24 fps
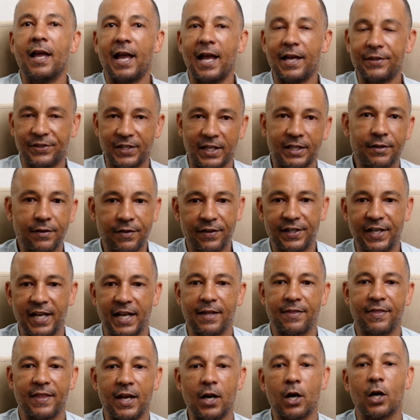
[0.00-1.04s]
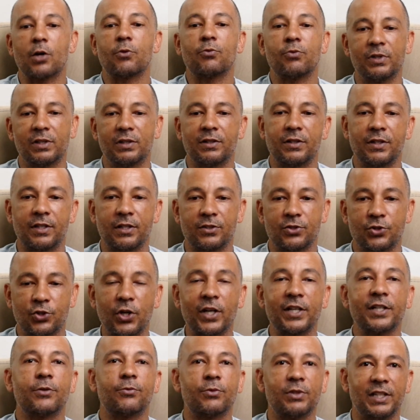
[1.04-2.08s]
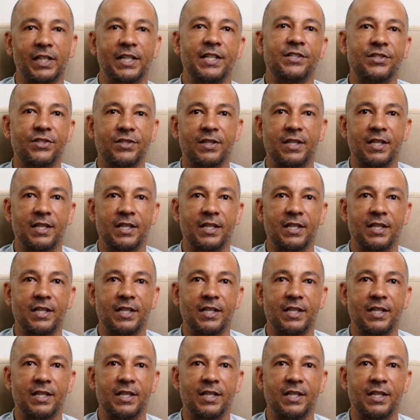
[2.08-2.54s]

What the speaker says: at the end of the day, they're trying to release